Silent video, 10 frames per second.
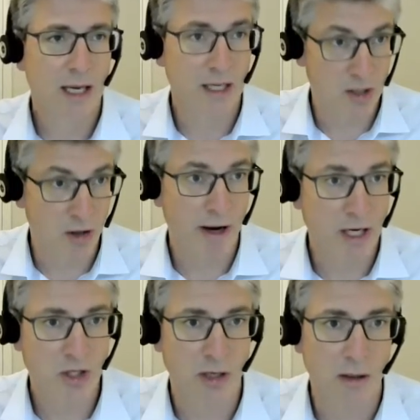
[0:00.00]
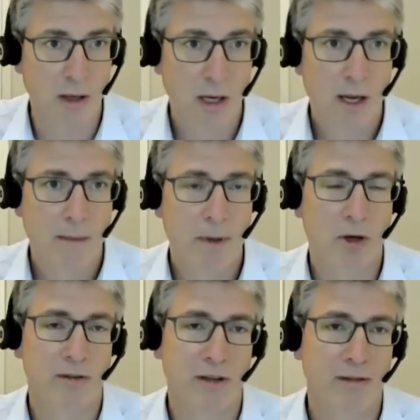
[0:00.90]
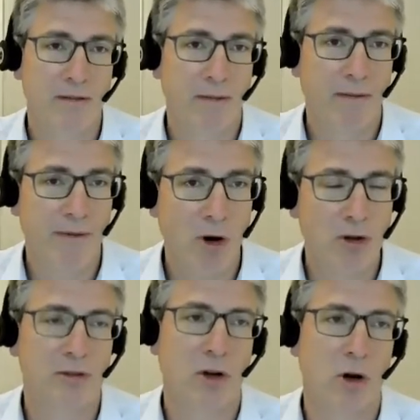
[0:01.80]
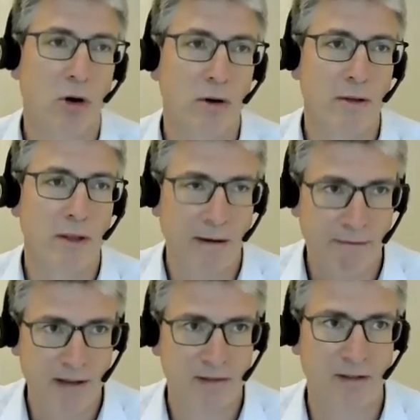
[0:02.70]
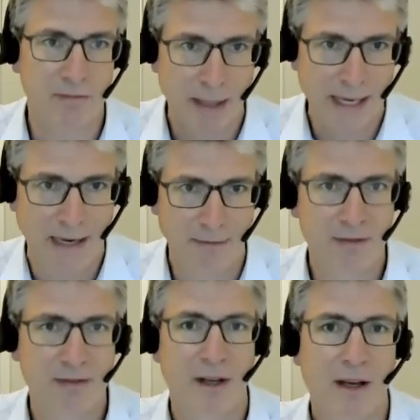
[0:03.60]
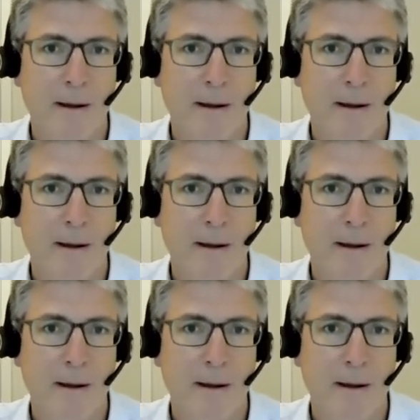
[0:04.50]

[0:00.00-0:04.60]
integration because it's focused on the investor's beliefs.